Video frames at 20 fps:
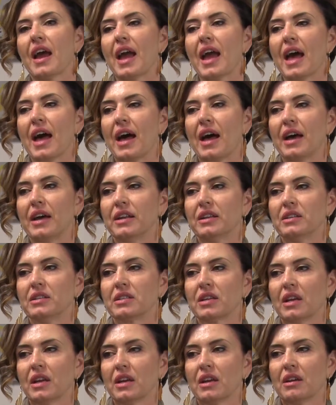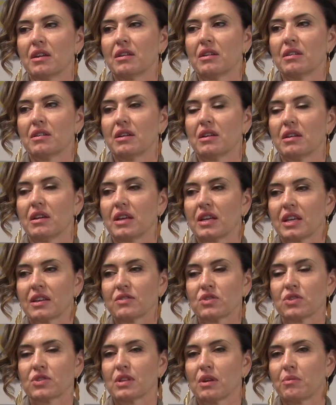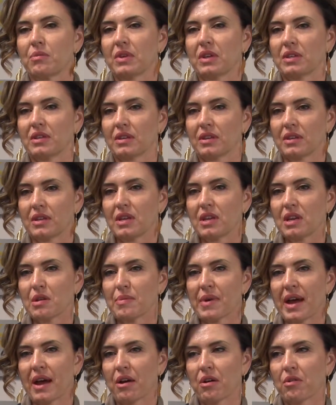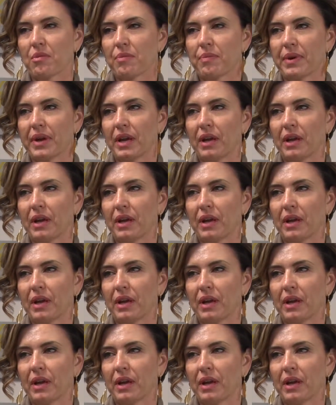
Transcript: and it gives you something to think about,